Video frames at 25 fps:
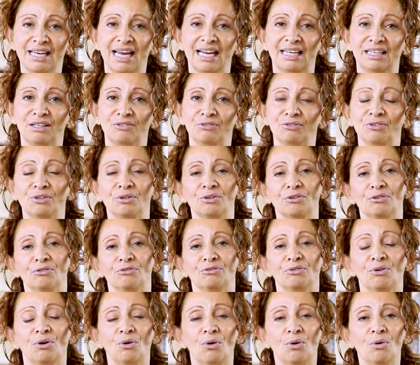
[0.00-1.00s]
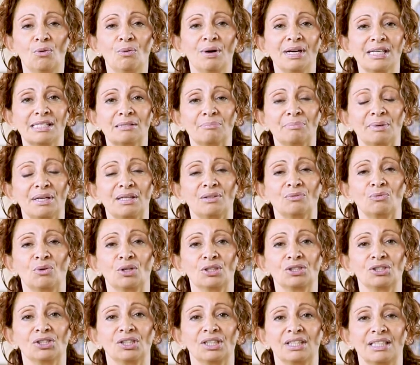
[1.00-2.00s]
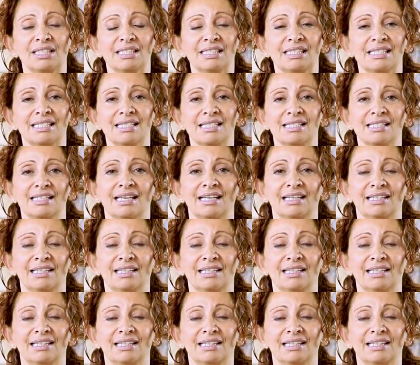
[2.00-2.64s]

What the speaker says: And if you've always been watching us since